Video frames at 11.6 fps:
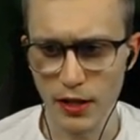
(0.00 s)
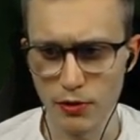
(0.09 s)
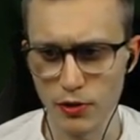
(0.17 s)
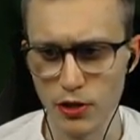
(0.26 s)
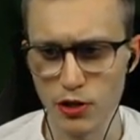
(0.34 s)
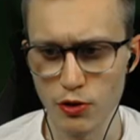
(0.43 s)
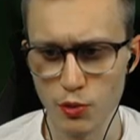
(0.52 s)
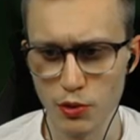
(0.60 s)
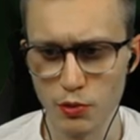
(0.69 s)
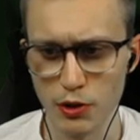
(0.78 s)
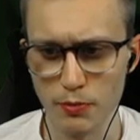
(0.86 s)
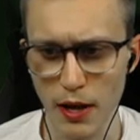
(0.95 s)
You can choose
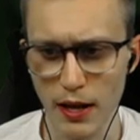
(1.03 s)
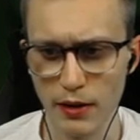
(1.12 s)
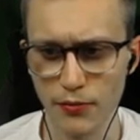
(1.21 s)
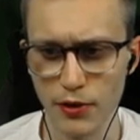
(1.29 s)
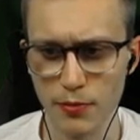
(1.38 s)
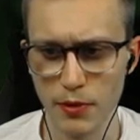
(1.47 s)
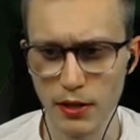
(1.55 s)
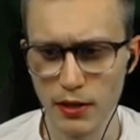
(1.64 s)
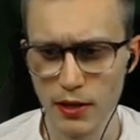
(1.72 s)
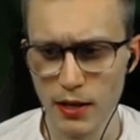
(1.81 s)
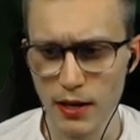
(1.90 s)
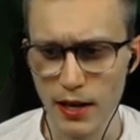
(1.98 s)
between male and female,
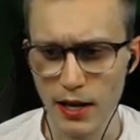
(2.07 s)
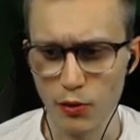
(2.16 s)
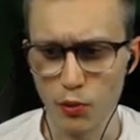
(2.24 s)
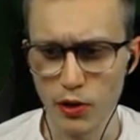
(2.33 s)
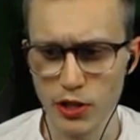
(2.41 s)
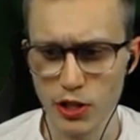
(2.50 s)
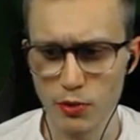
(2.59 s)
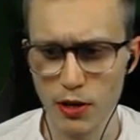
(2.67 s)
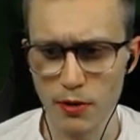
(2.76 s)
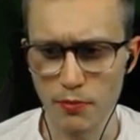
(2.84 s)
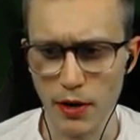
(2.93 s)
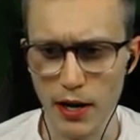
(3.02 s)
and once you
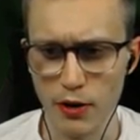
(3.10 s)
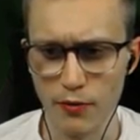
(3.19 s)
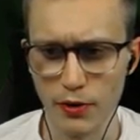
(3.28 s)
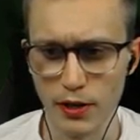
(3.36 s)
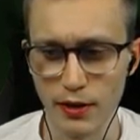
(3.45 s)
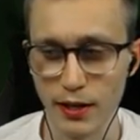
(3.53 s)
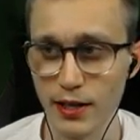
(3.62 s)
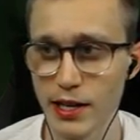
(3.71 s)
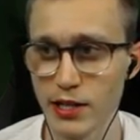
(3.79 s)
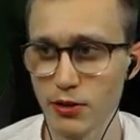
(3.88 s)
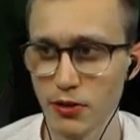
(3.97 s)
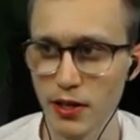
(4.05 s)
hit buy over here, I
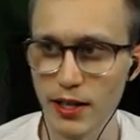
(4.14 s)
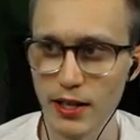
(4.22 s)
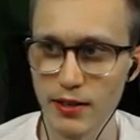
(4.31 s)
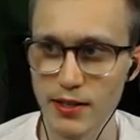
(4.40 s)
can't do it right now,